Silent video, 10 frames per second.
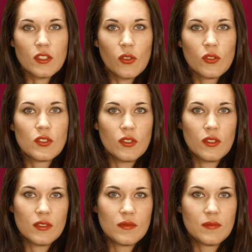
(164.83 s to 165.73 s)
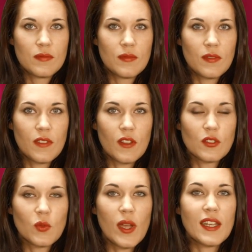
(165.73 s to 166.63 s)
told you that
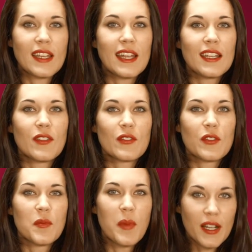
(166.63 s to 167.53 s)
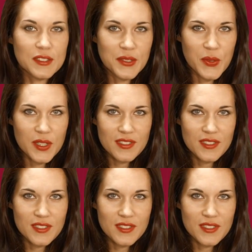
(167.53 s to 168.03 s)
there's a way to get in through the back door?